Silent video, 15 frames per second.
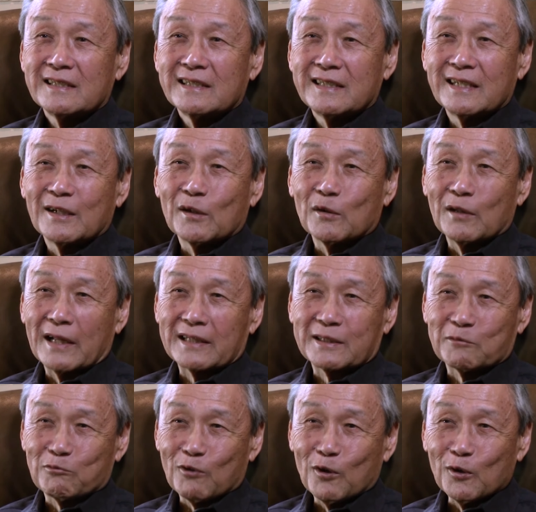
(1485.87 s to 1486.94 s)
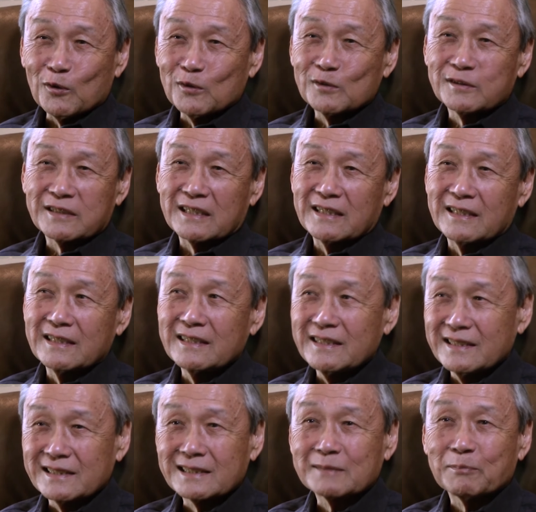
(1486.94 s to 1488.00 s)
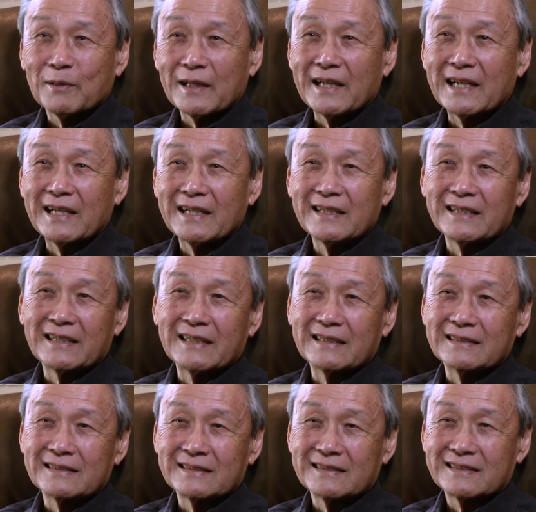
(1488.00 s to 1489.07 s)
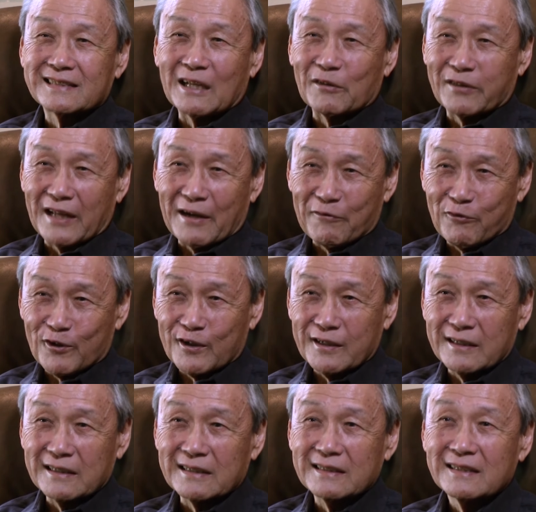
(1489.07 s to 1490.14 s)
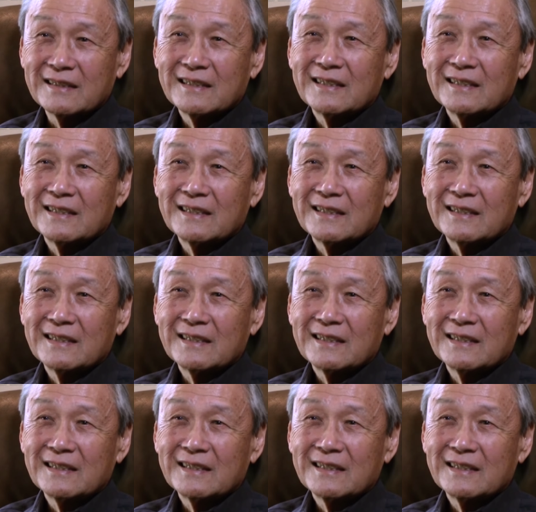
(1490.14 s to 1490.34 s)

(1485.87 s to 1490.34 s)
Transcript: like the roles that Indians played in South Africa,